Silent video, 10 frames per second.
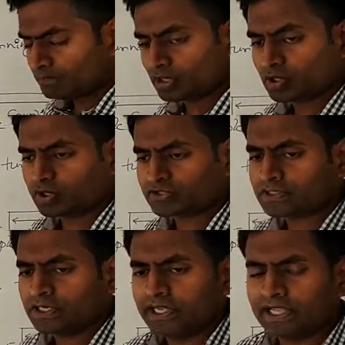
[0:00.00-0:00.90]

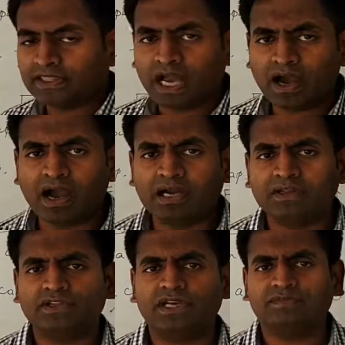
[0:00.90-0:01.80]
Because at the heart
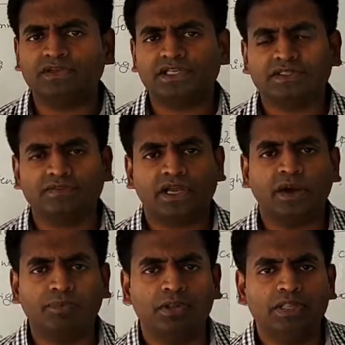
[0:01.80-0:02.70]
of the definition of the
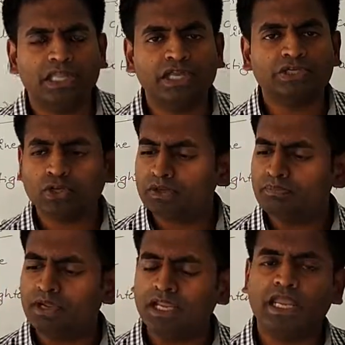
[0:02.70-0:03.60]
couple, there
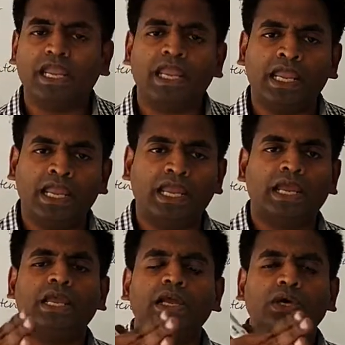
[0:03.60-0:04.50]
should be
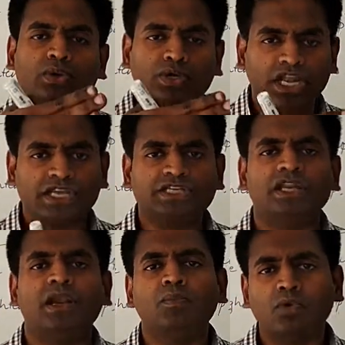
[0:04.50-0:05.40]
a
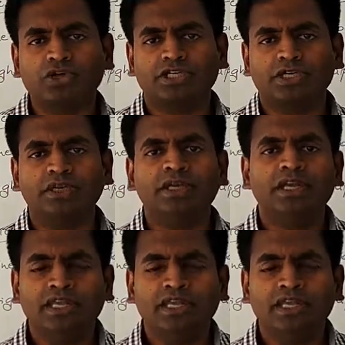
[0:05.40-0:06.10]
rotational motion.